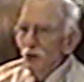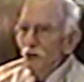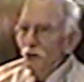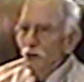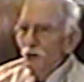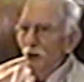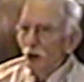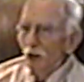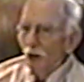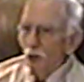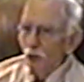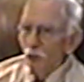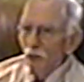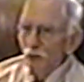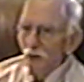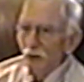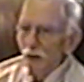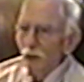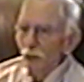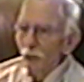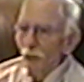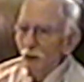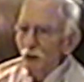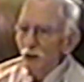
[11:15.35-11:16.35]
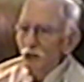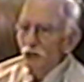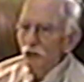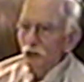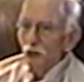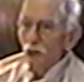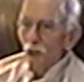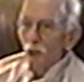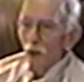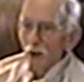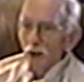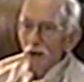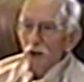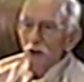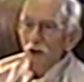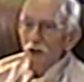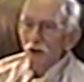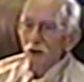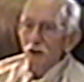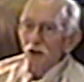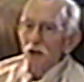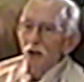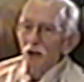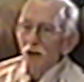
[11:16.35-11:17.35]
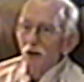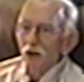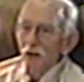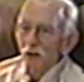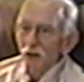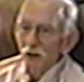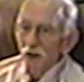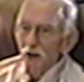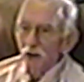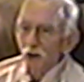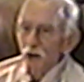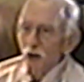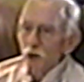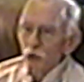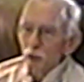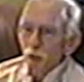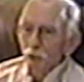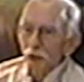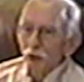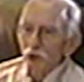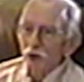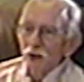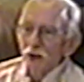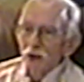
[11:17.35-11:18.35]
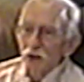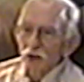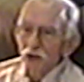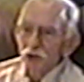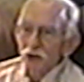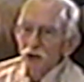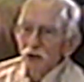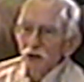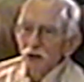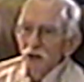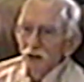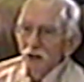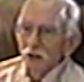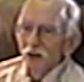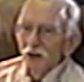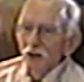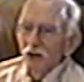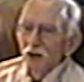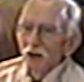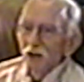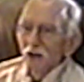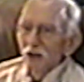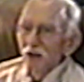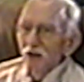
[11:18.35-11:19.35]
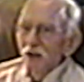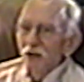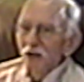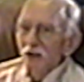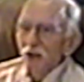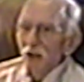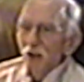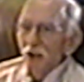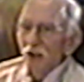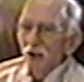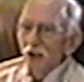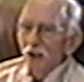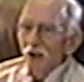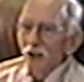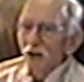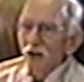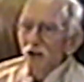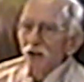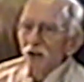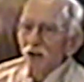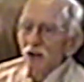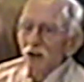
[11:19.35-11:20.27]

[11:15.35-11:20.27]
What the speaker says: So it was quite an experience. And